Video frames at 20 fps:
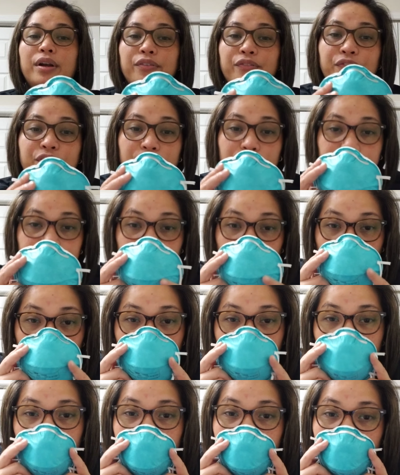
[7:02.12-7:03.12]
filter
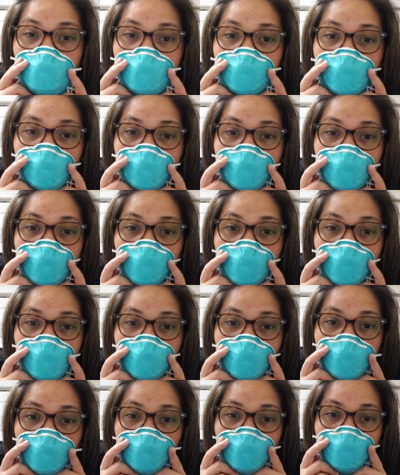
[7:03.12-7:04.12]

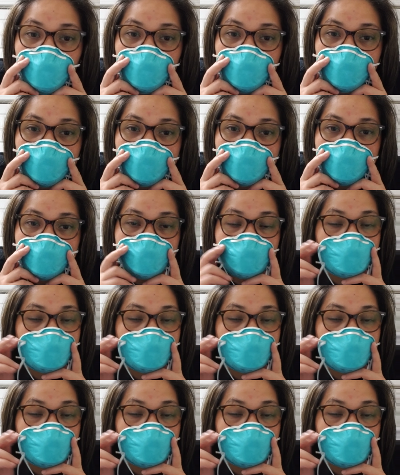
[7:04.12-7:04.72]
all